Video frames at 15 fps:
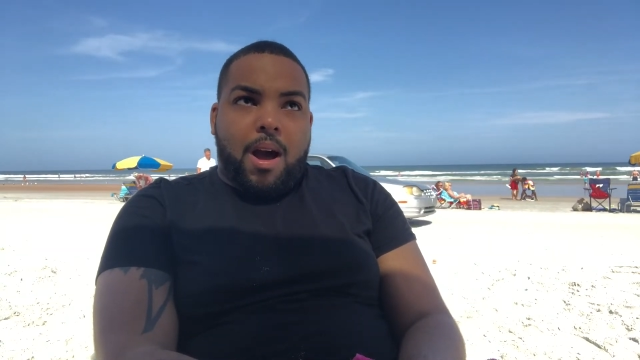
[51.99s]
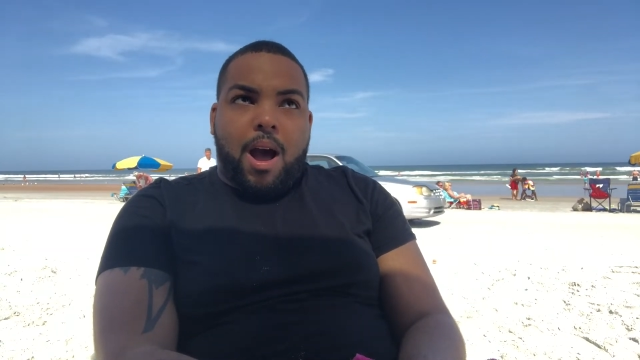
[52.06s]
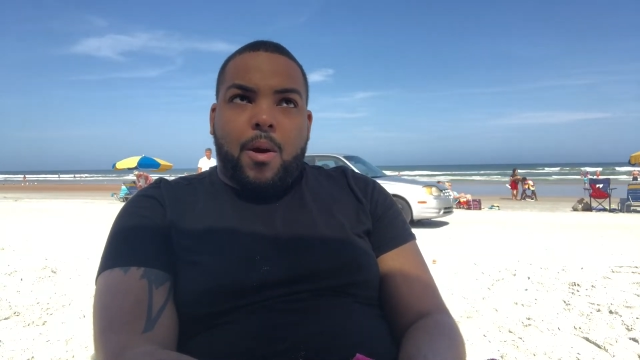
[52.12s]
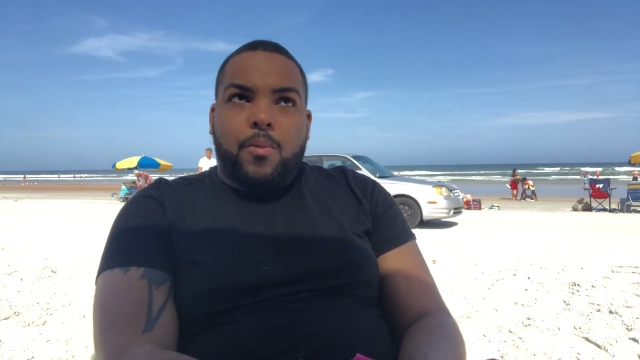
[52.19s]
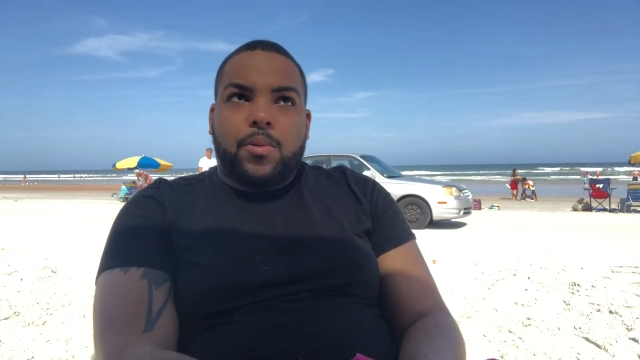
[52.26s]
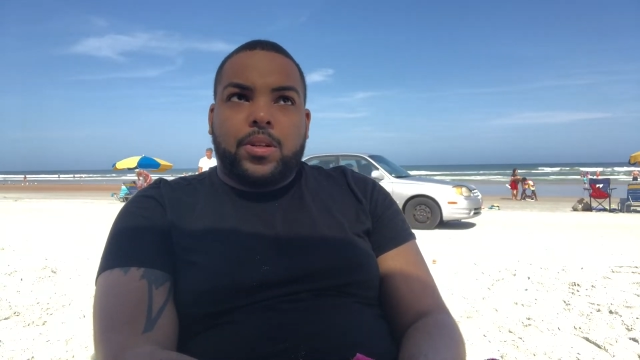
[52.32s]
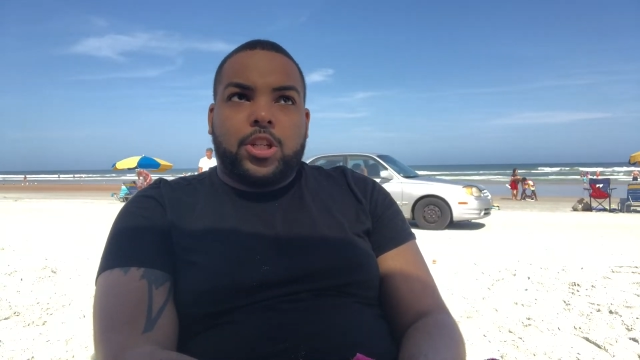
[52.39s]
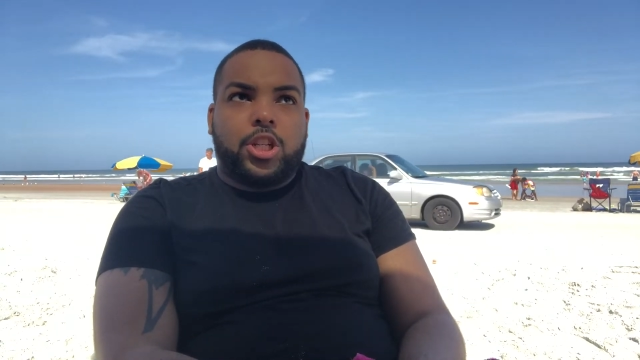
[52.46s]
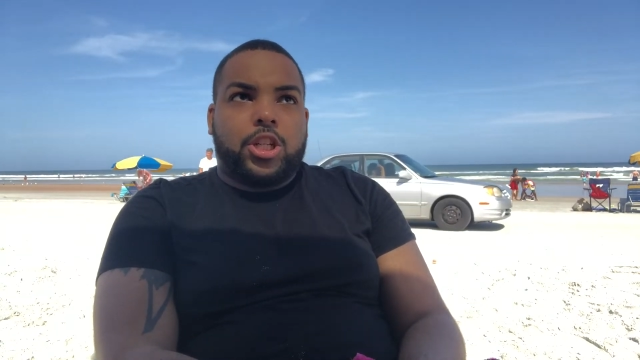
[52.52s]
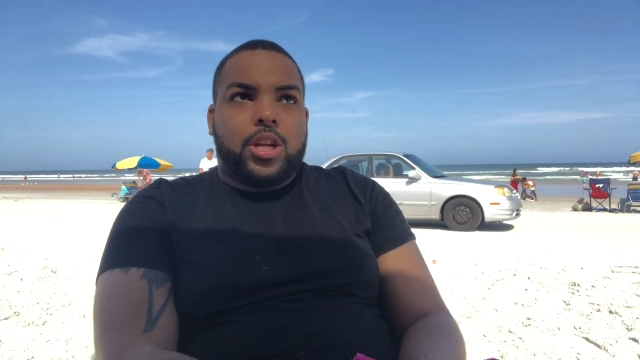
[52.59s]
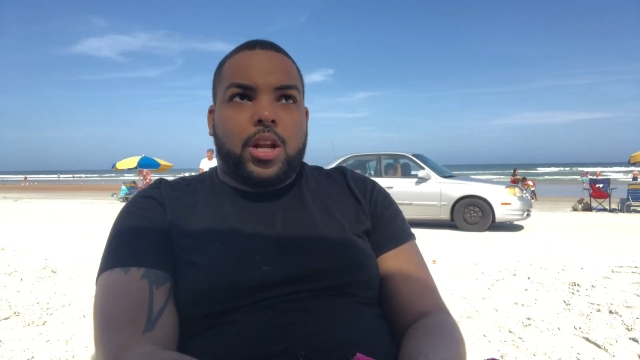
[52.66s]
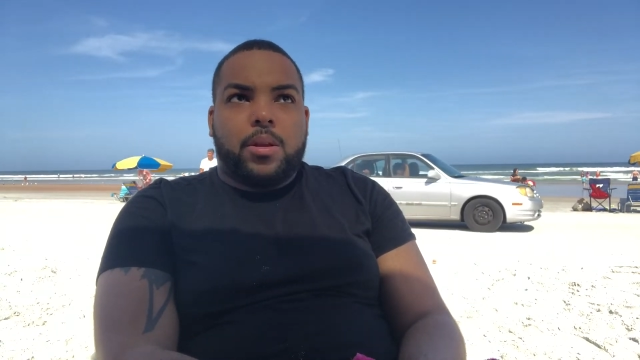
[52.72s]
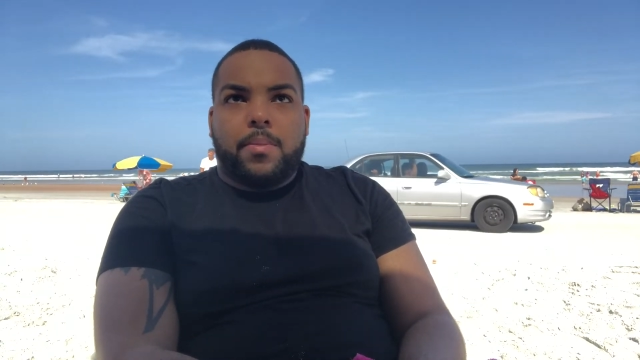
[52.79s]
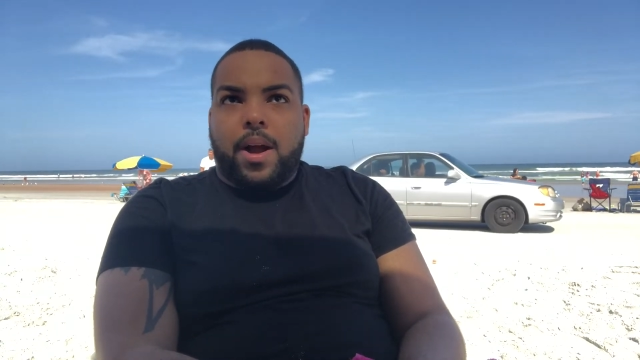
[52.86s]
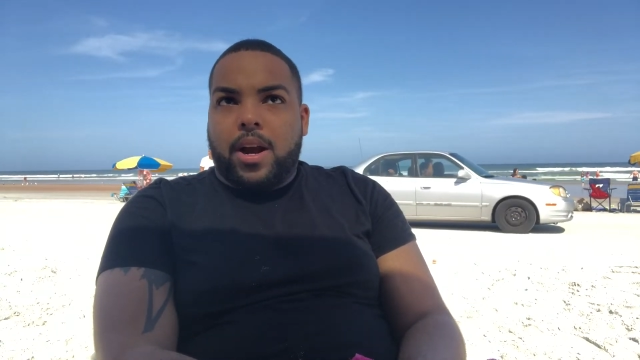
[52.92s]
I was
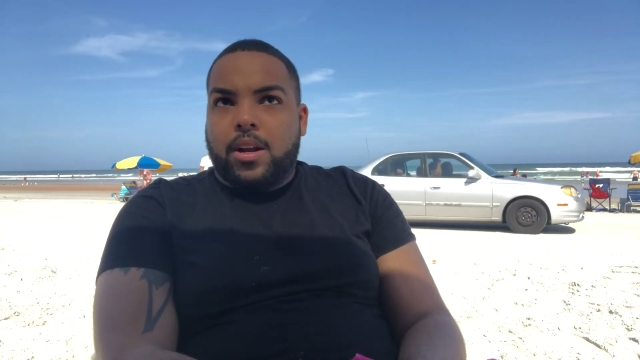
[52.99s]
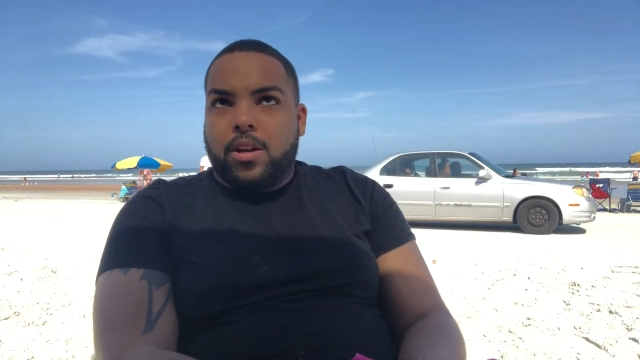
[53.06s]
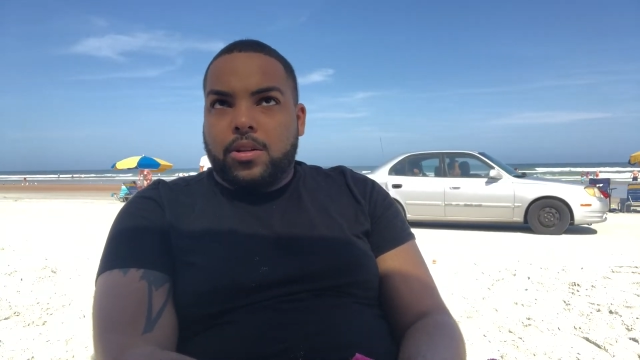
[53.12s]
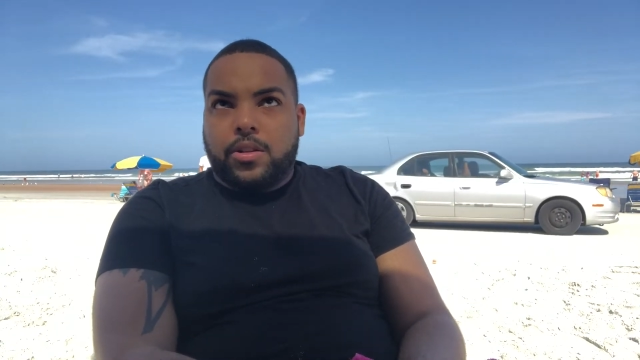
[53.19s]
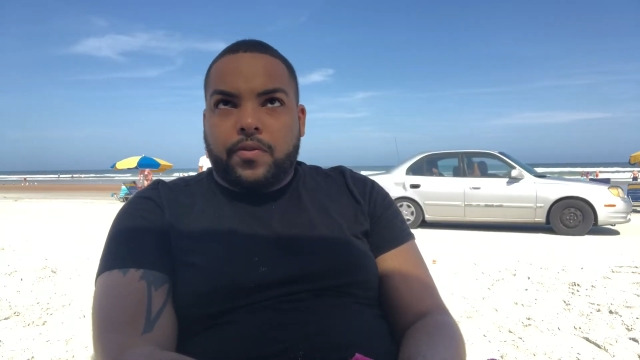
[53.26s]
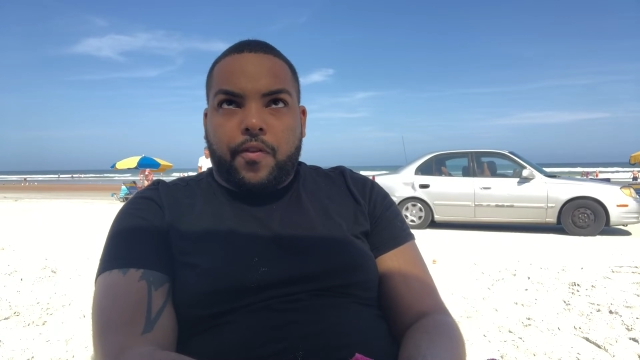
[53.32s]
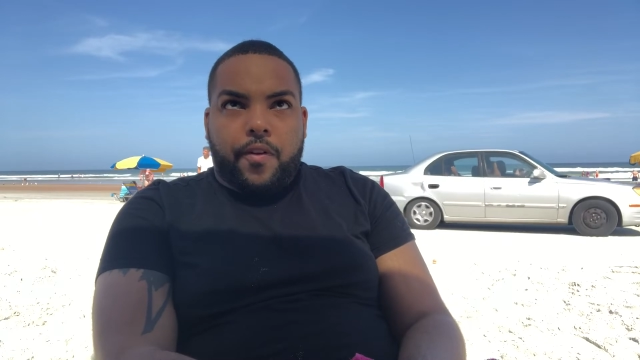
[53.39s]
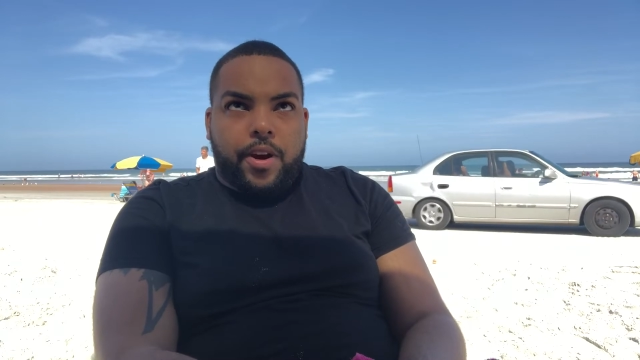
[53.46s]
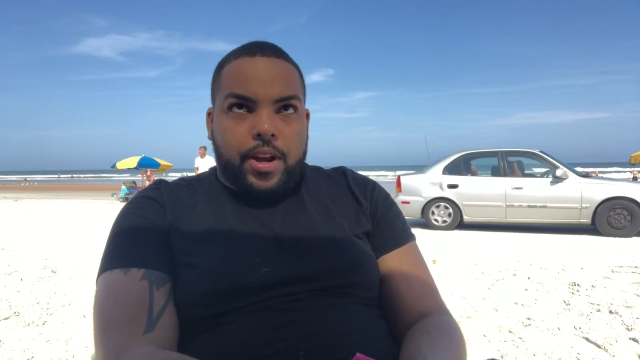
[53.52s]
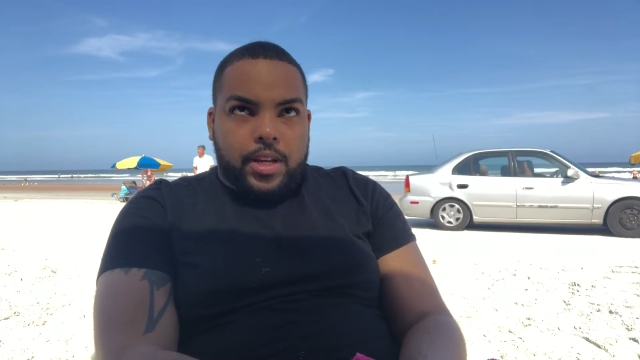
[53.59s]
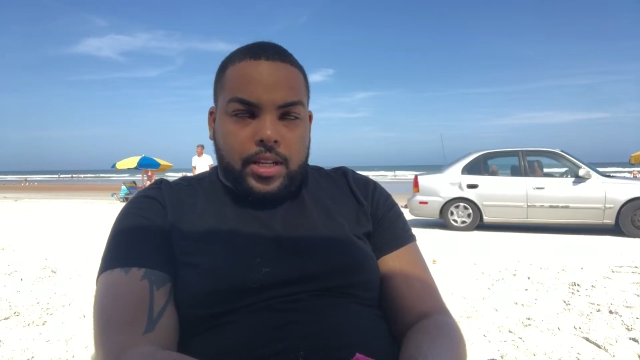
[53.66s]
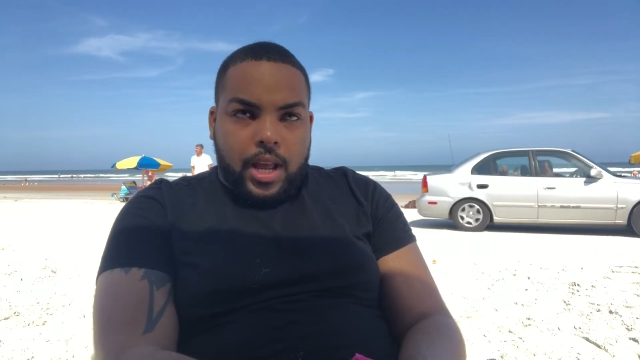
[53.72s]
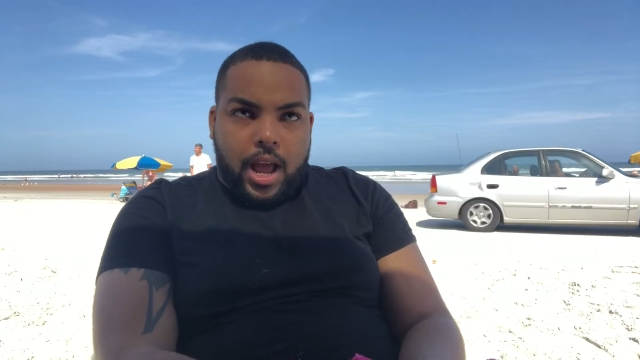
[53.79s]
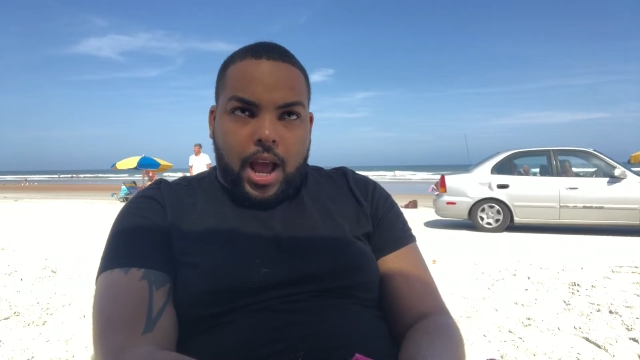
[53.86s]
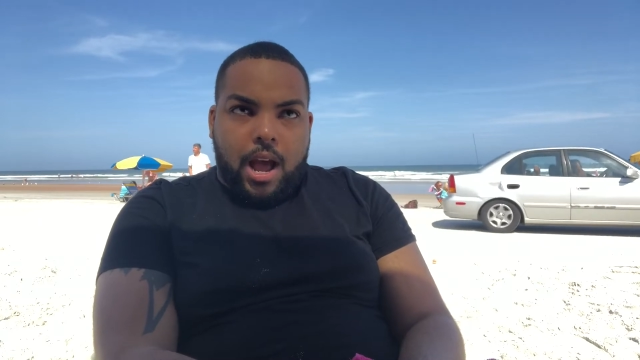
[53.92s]
shutting my close
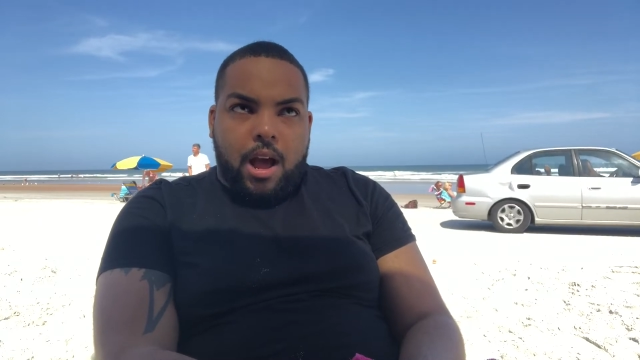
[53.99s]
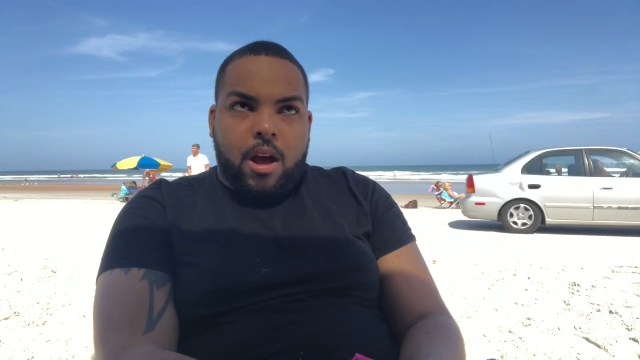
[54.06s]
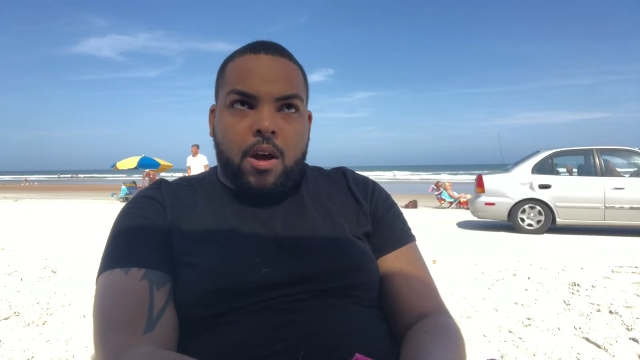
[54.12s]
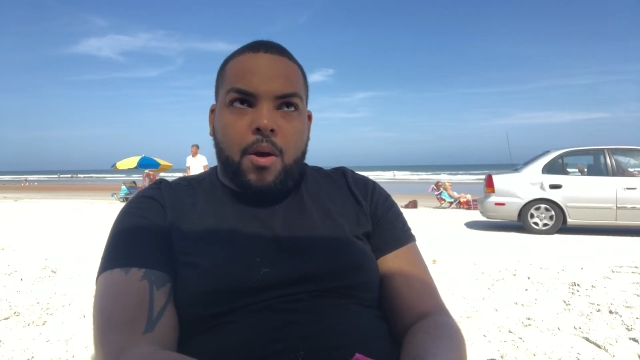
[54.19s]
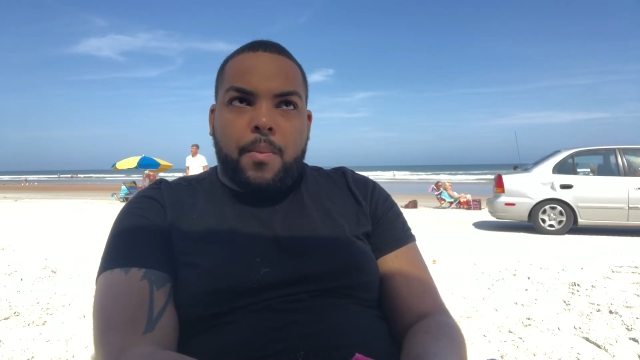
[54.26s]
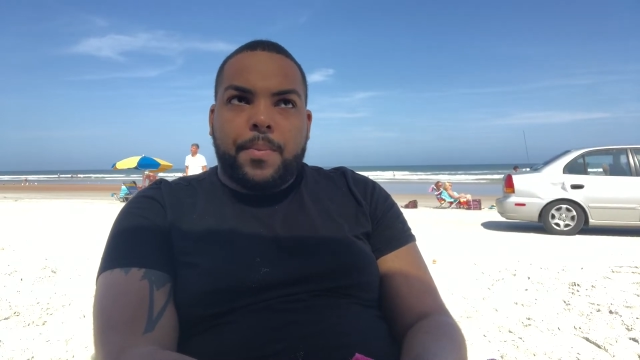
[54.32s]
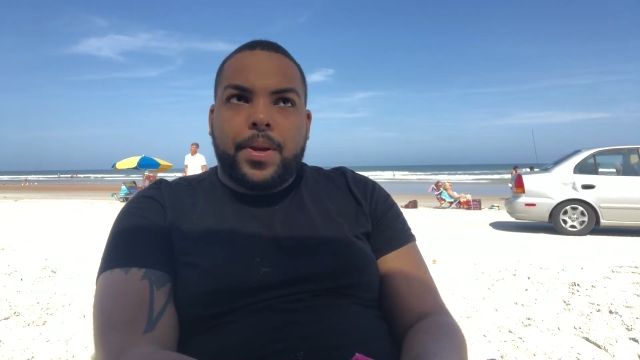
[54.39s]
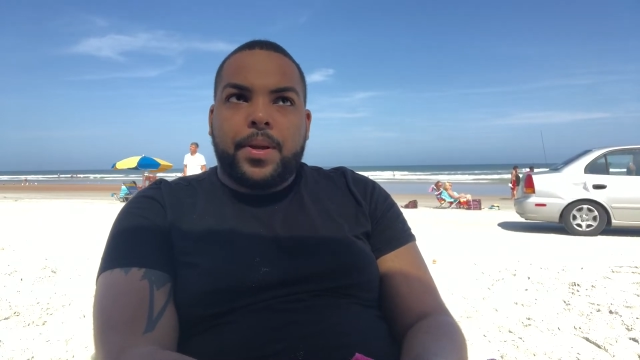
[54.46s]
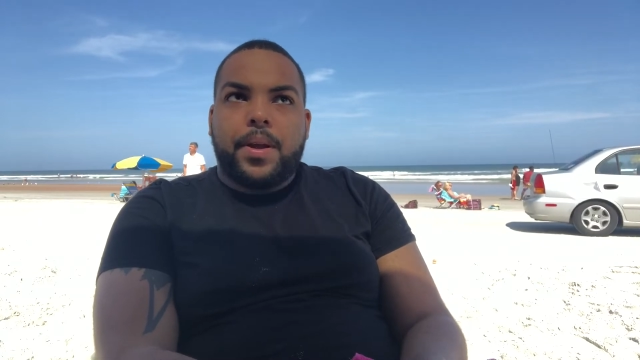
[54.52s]
friends out.